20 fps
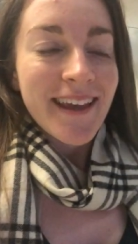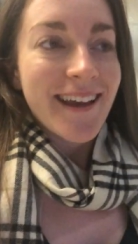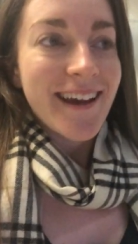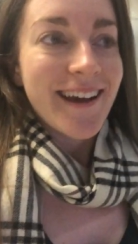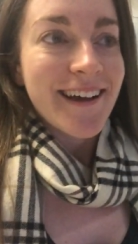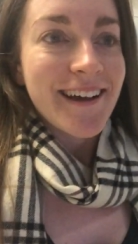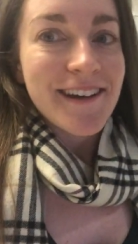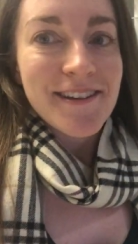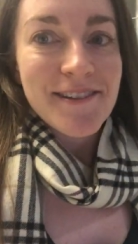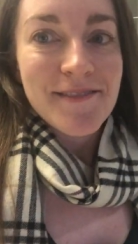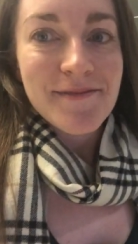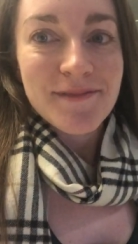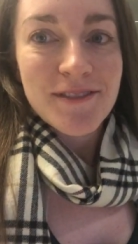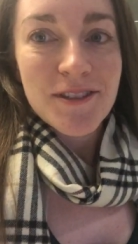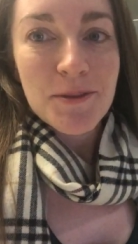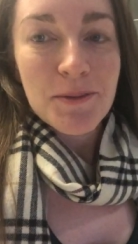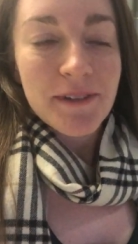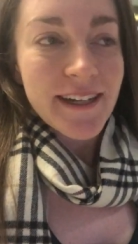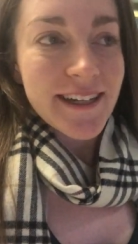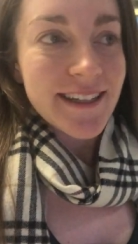Um,
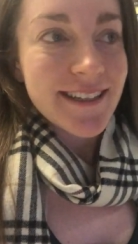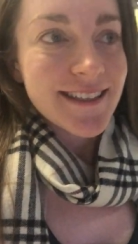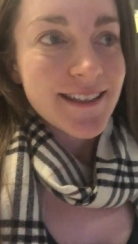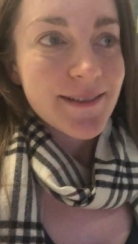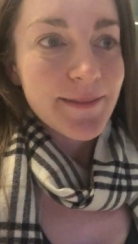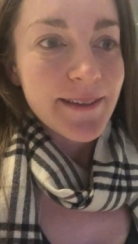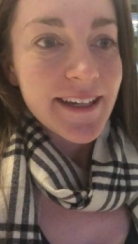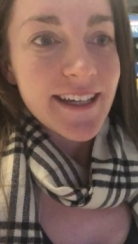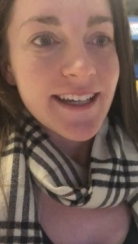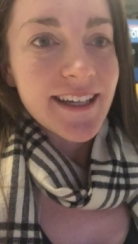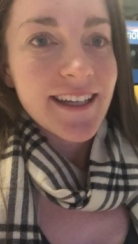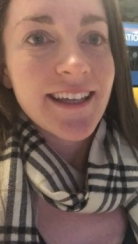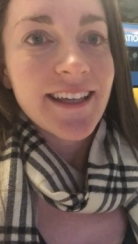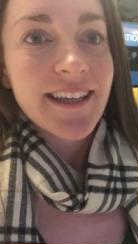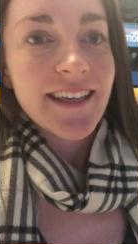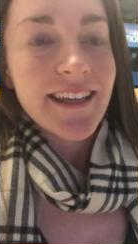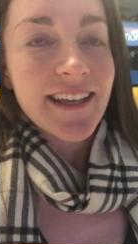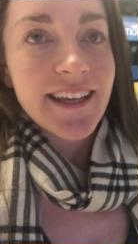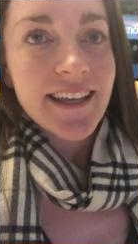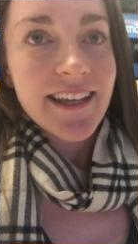super nice to me.
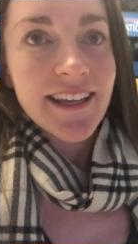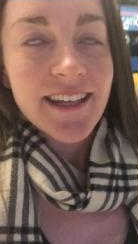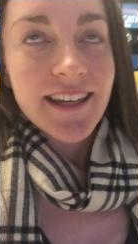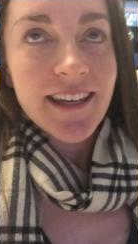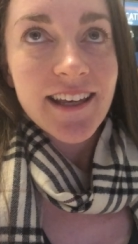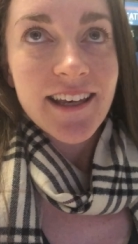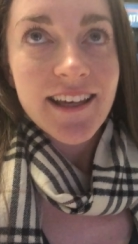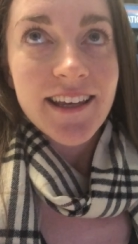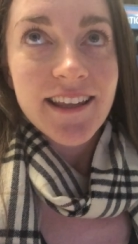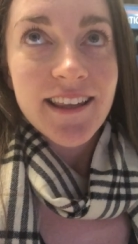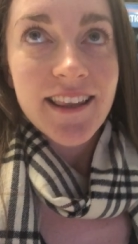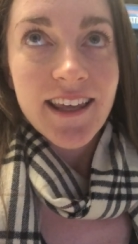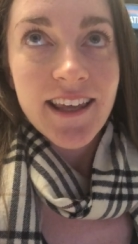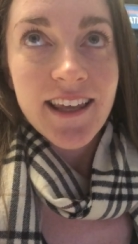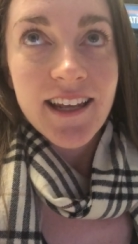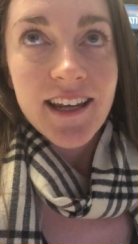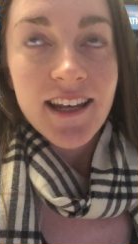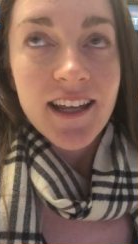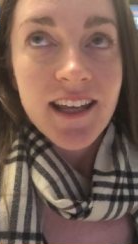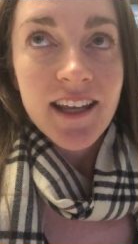And uh,
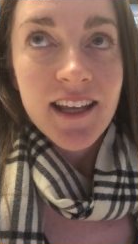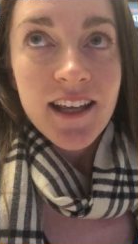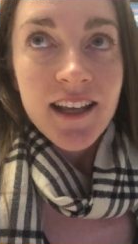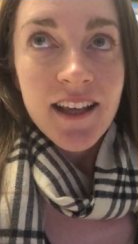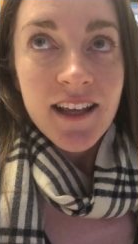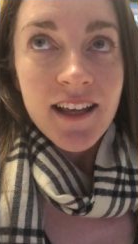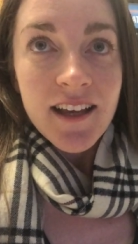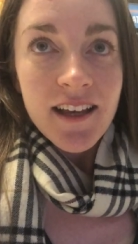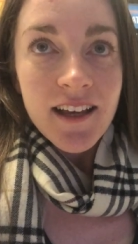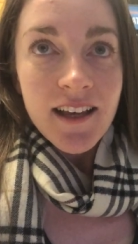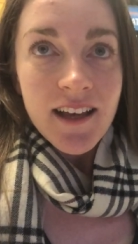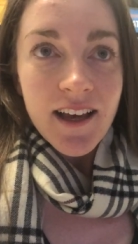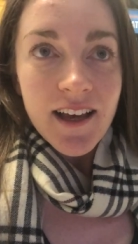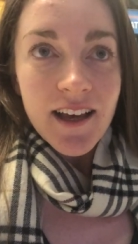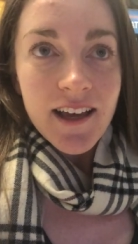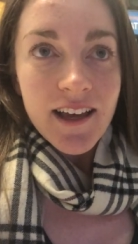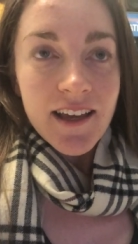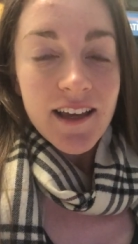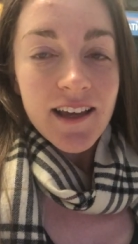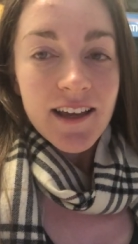then
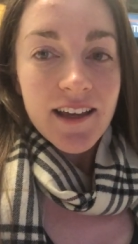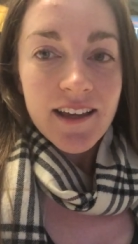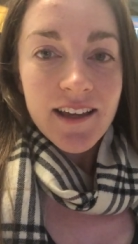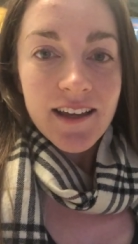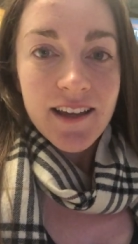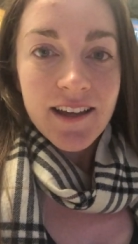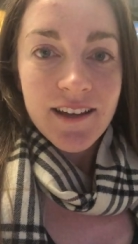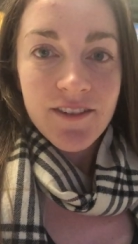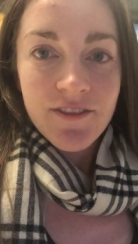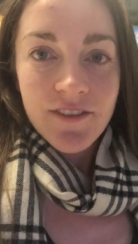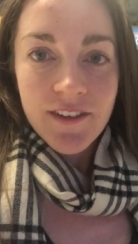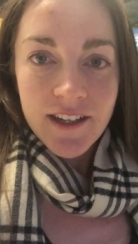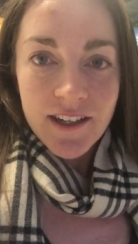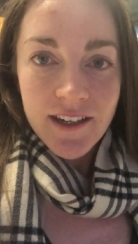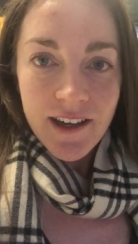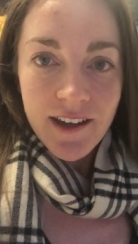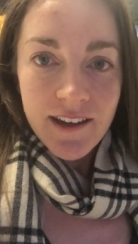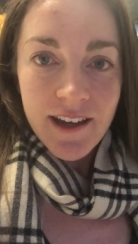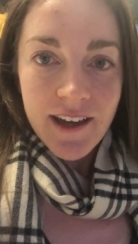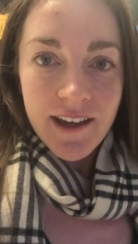I figured
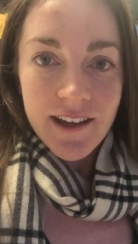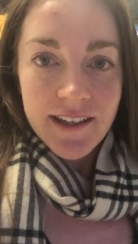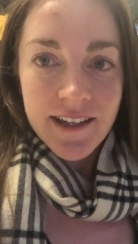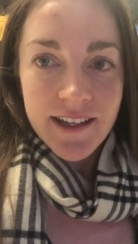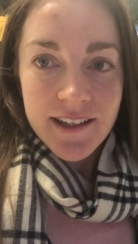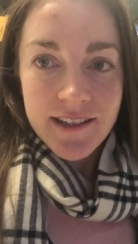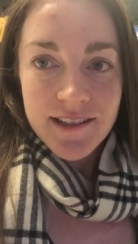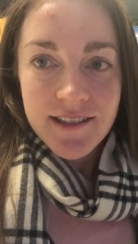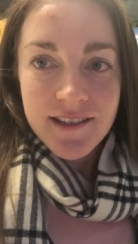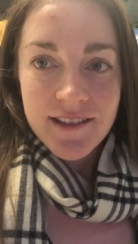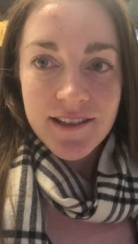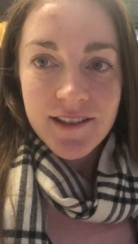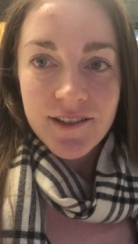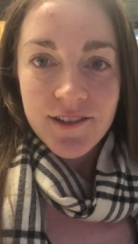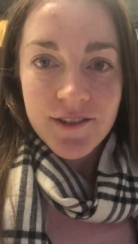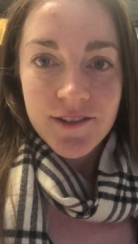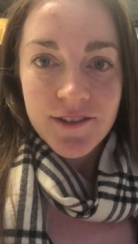out how to get to